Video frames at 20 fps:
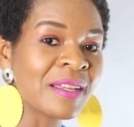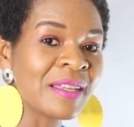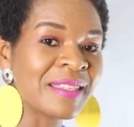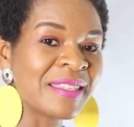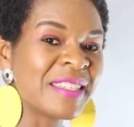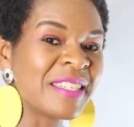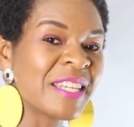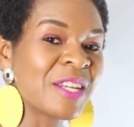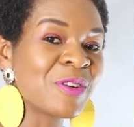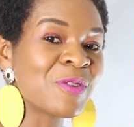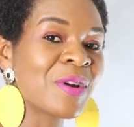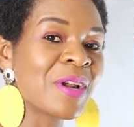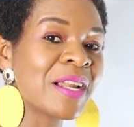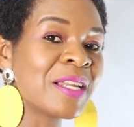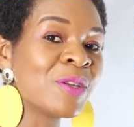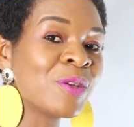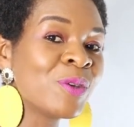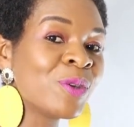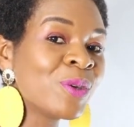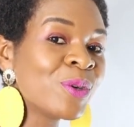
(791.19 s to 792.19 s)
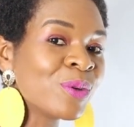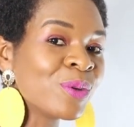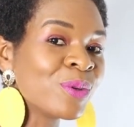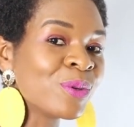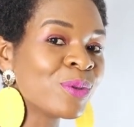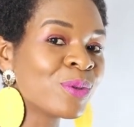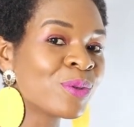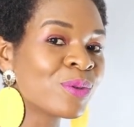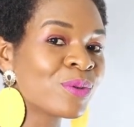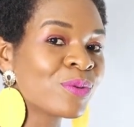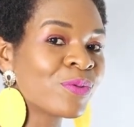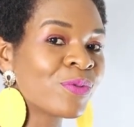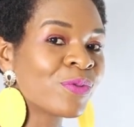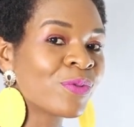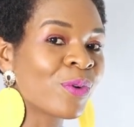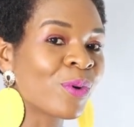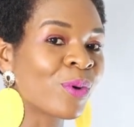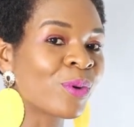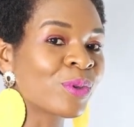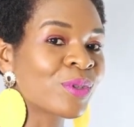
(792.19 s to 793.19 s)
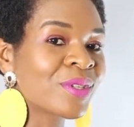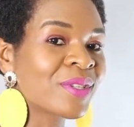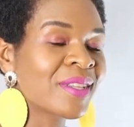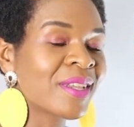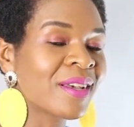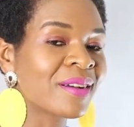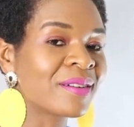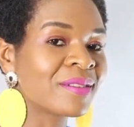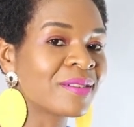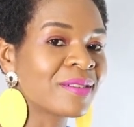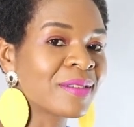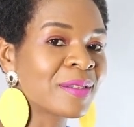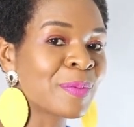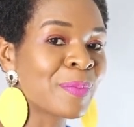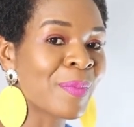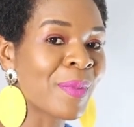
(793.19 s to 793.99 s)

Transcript: is generally used for sales,